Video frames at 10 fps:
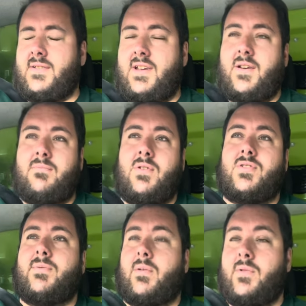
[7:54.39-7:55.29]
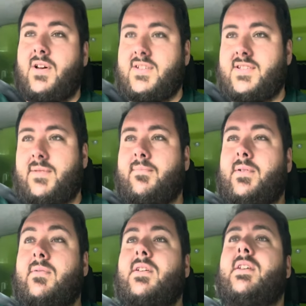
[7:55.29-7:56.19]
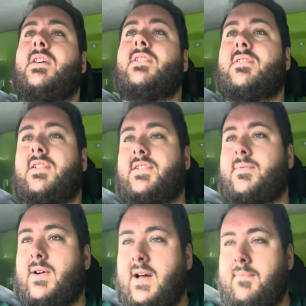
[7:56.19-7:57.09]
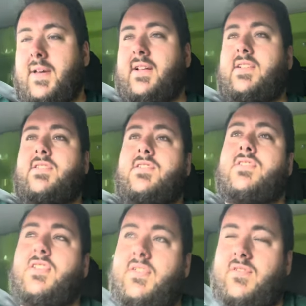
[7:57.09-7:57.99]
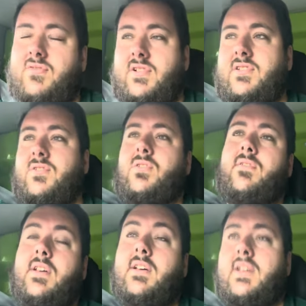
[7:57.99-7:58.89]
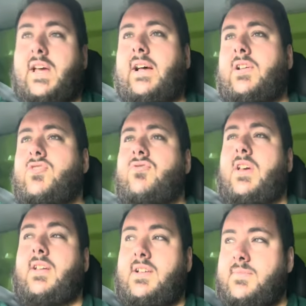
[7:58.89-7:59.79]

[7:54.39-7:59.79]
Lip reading: You know, most of my work is simple, so this is why I picked this conservatory to sort of illustrate this